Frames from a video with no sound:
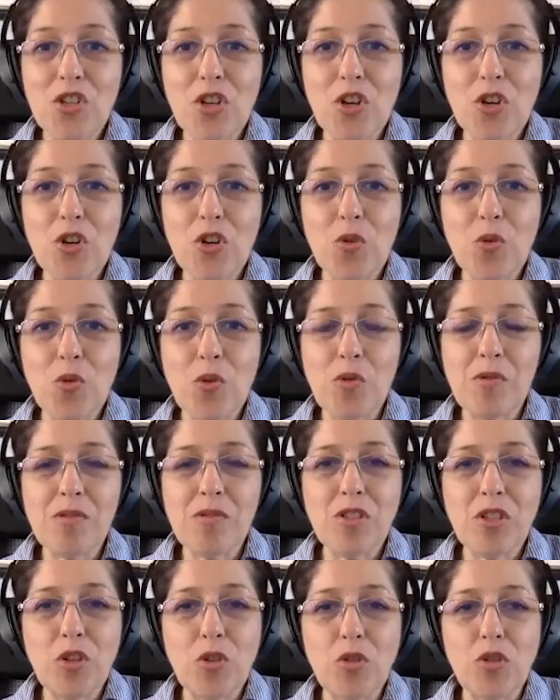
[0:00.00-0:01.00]
So
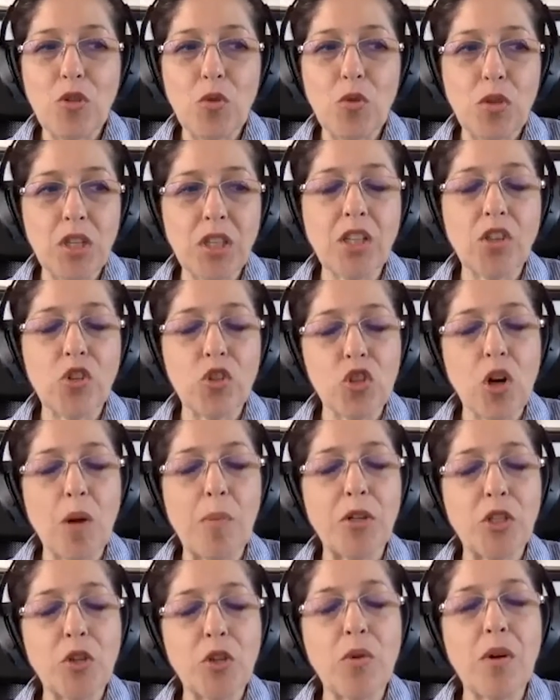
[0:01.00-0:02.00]
do you think that there's an
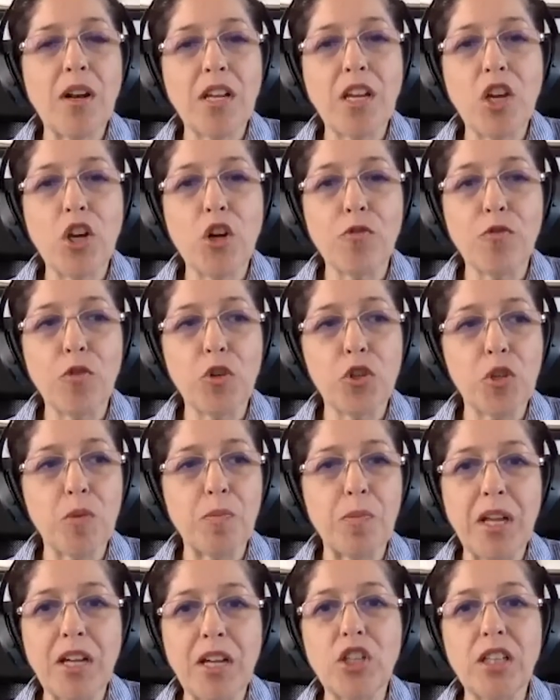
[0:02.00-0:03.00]
opportunity here for
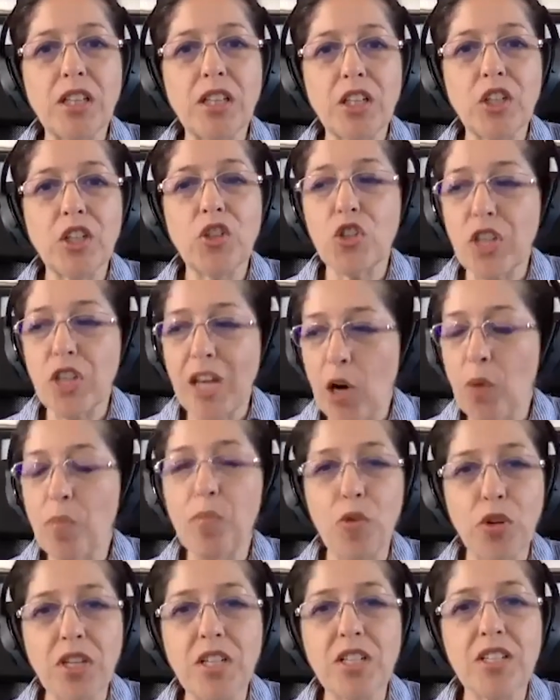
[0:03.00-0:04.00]
supply chain leaders to
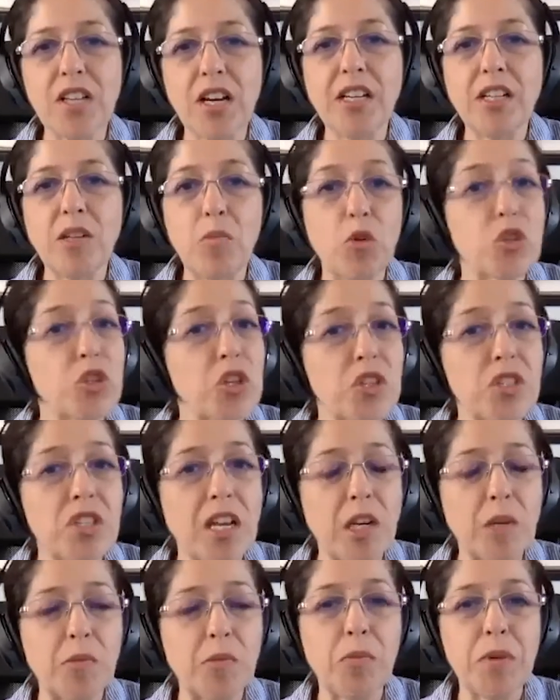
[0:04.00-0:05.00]
help redesign a more
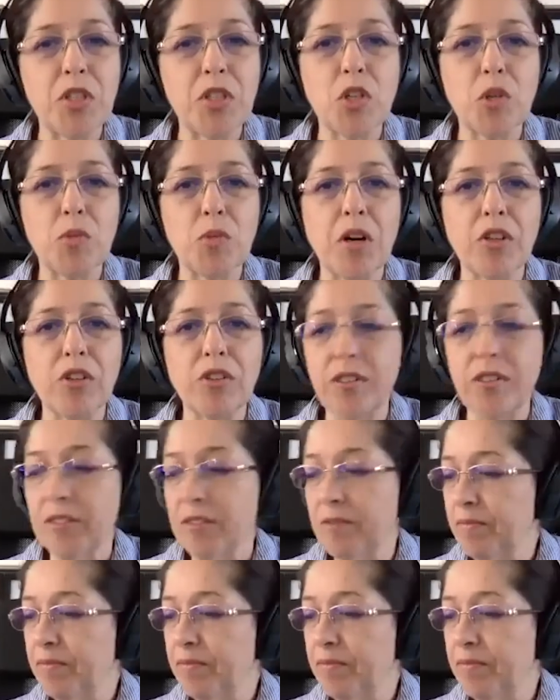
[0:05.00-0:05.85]
sustainable business model?